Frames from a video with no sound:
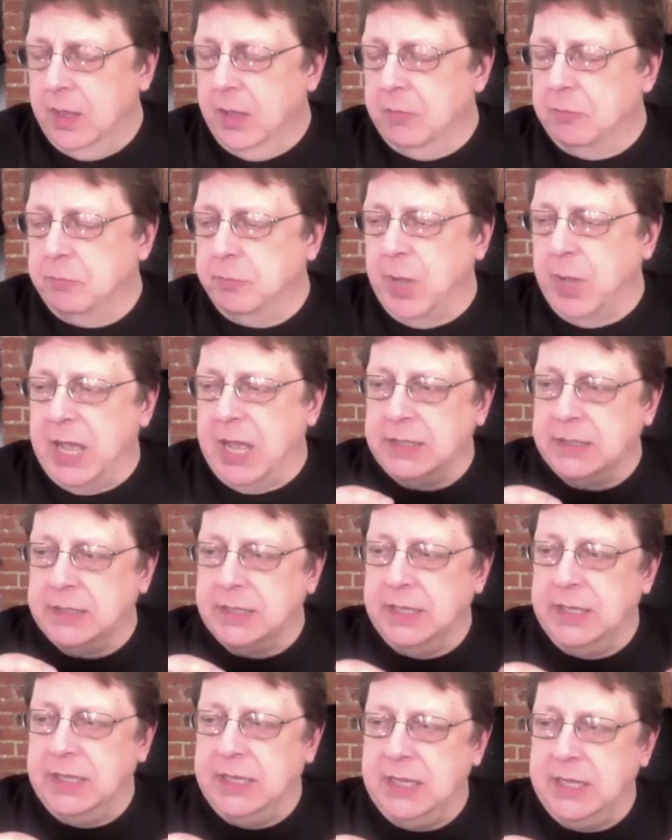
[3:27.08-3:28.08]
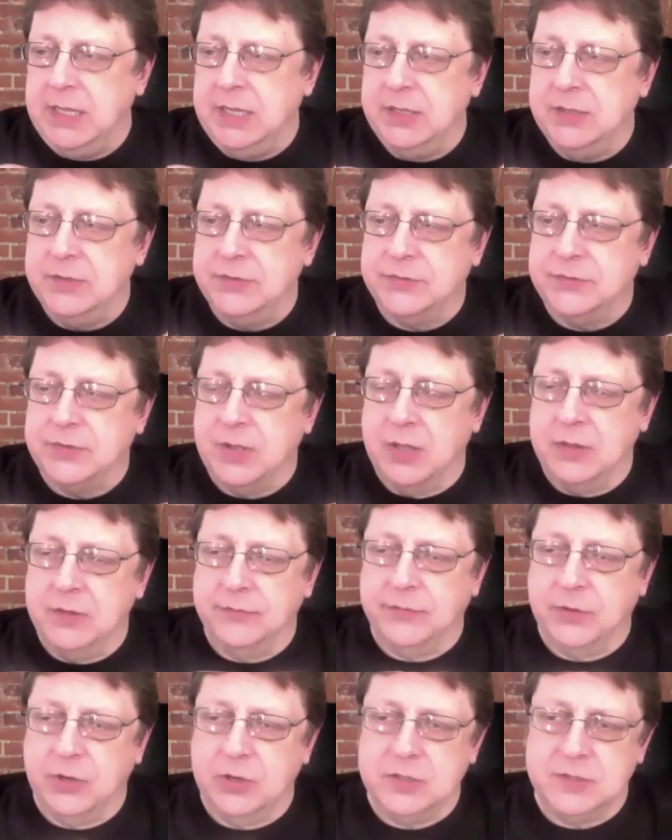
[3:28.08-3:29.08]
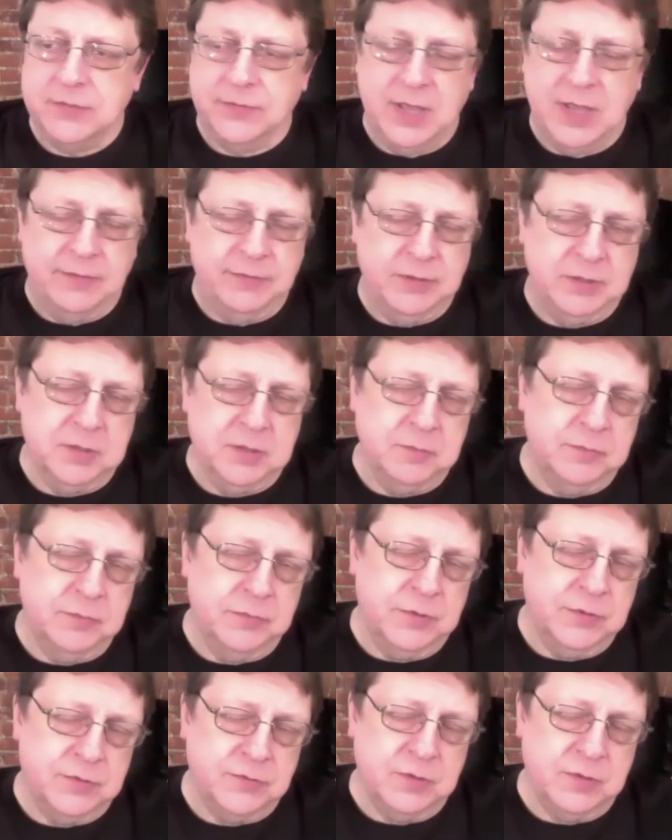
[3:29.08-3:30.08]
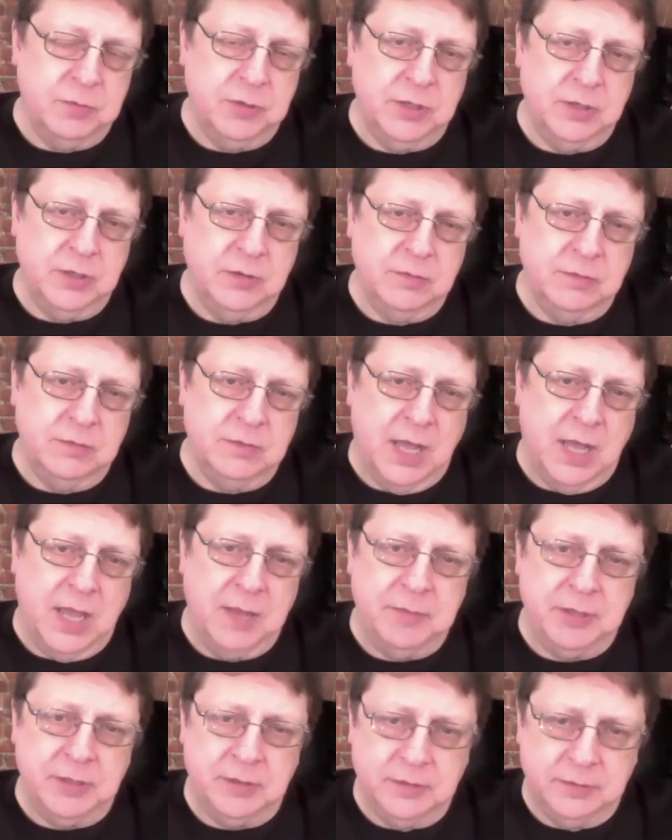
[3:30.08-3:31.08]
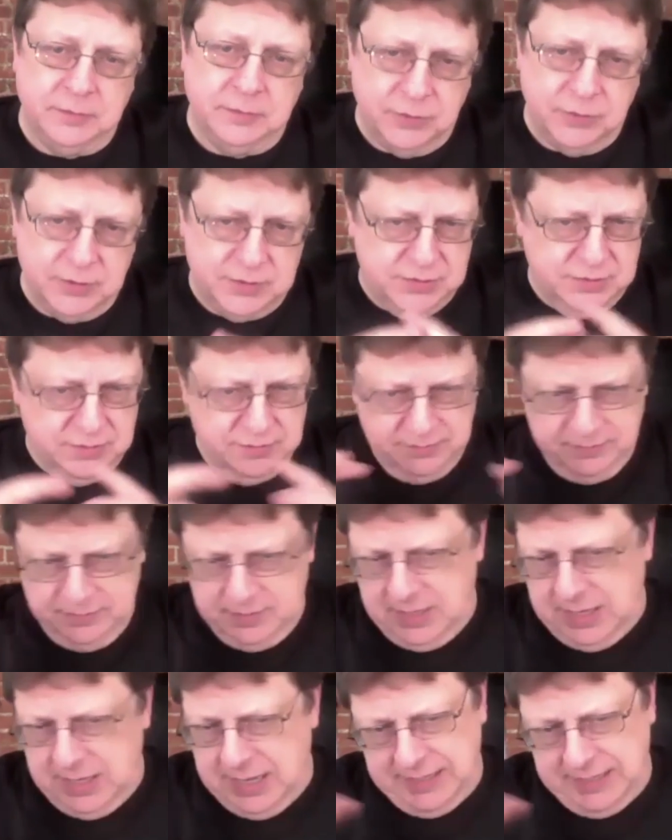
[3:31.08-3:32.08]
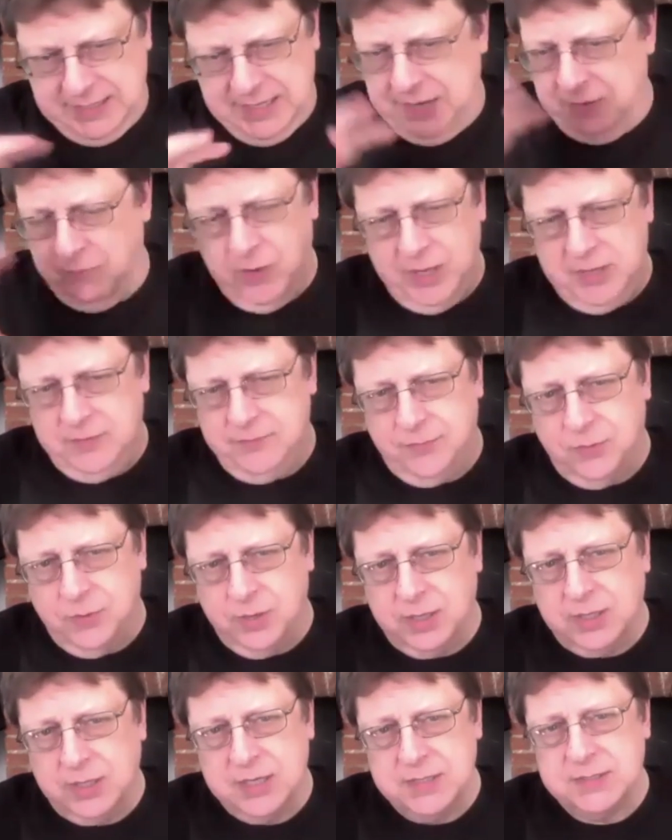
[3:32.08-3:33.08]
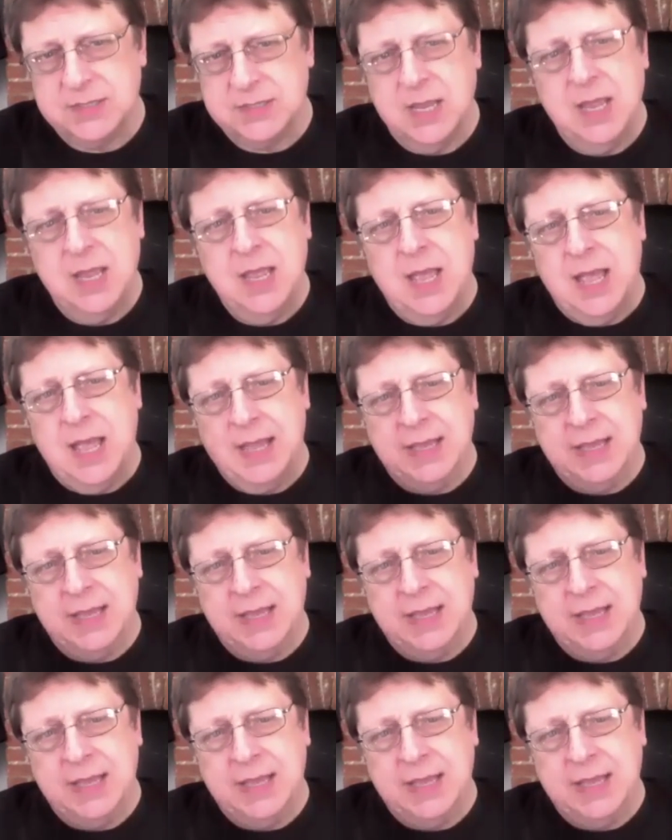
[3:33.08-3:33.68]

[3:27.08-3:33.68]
But he's on the verge of having them distributed through Diamond, which I can't wait for because wow.